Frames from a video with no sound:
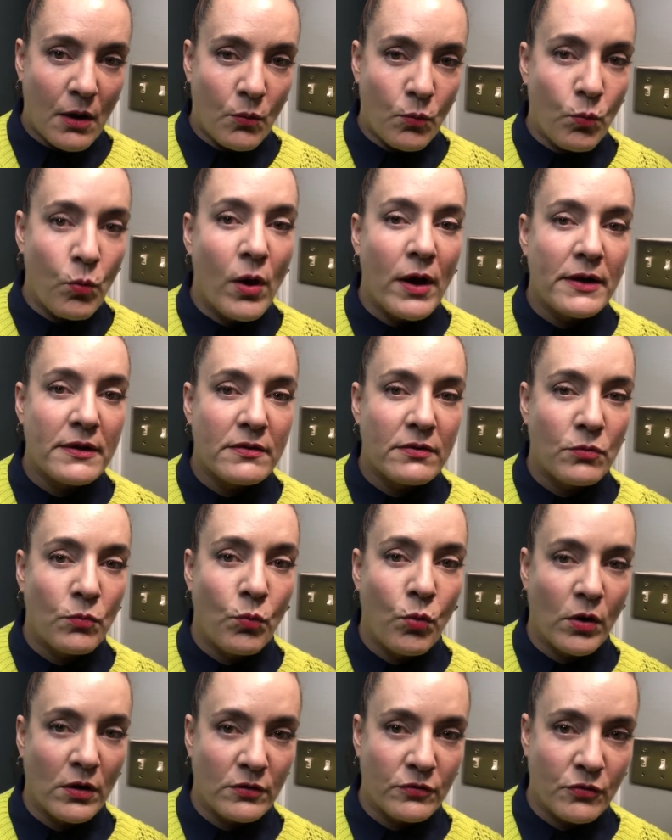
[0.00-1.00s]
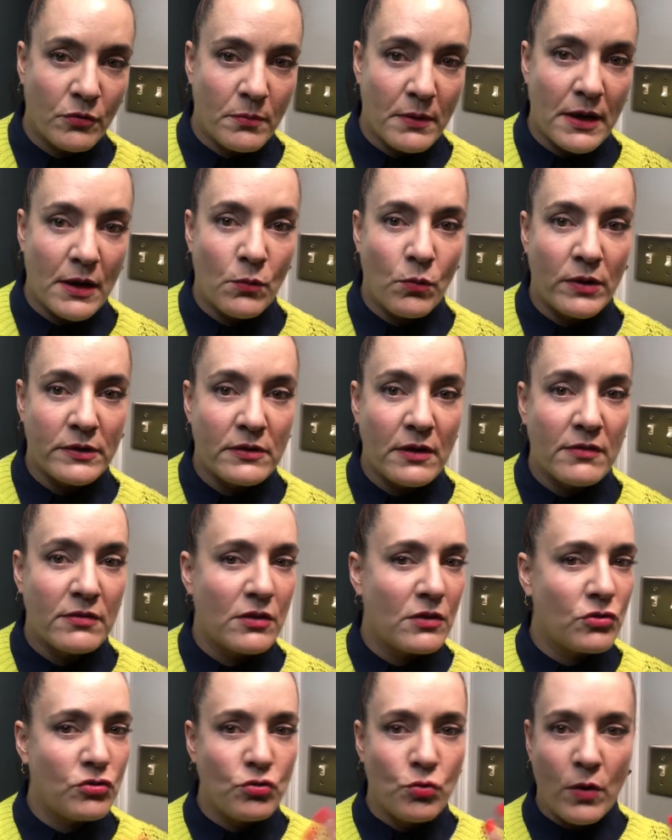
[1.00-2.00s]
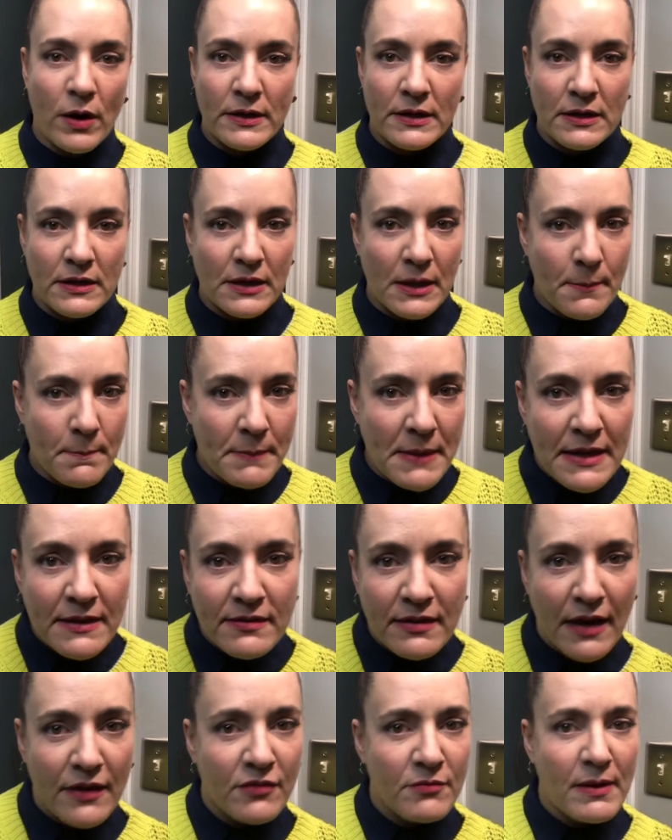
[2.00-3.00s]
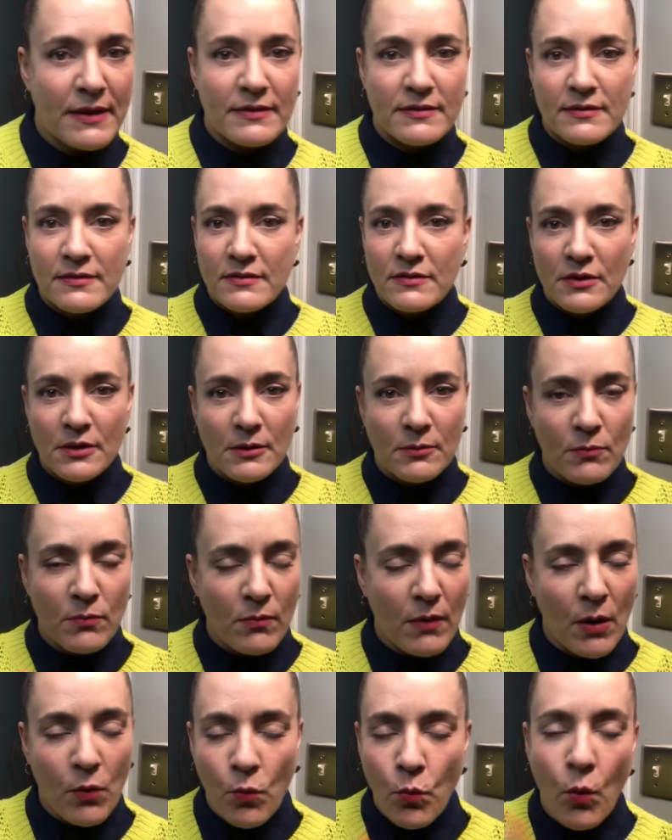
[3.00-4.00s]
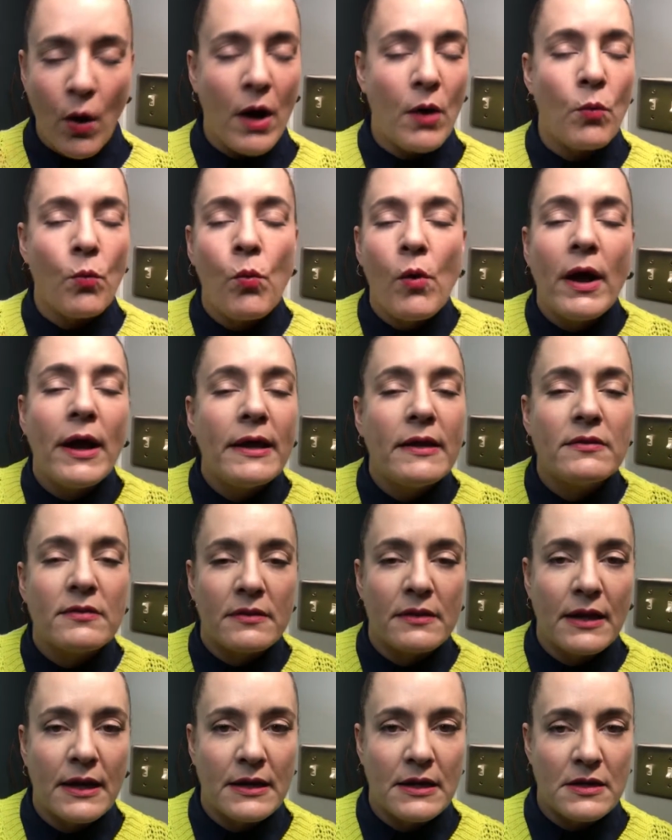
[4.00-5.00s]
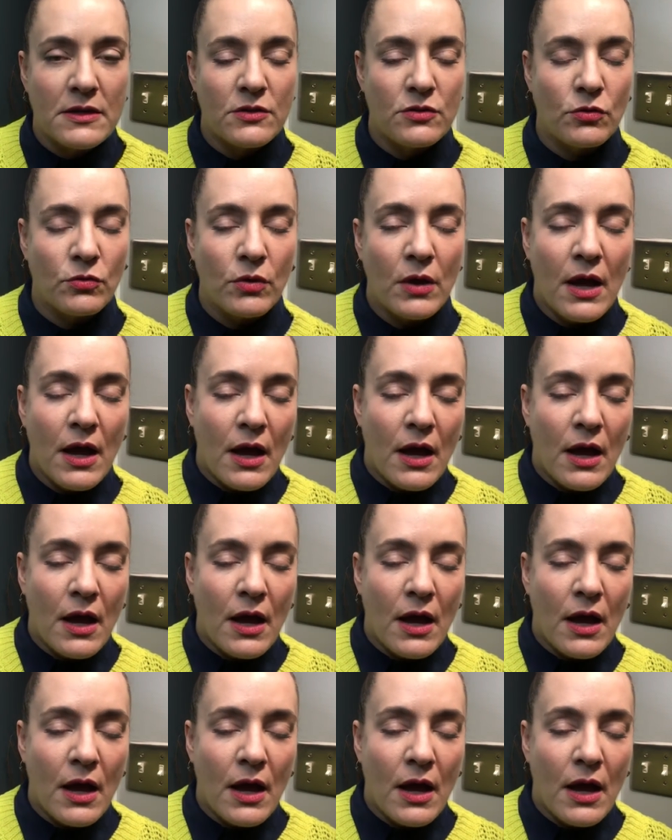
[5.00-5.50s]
what works for me and what doesn't. Do I need to get meats out of my system? What is it that I need to do?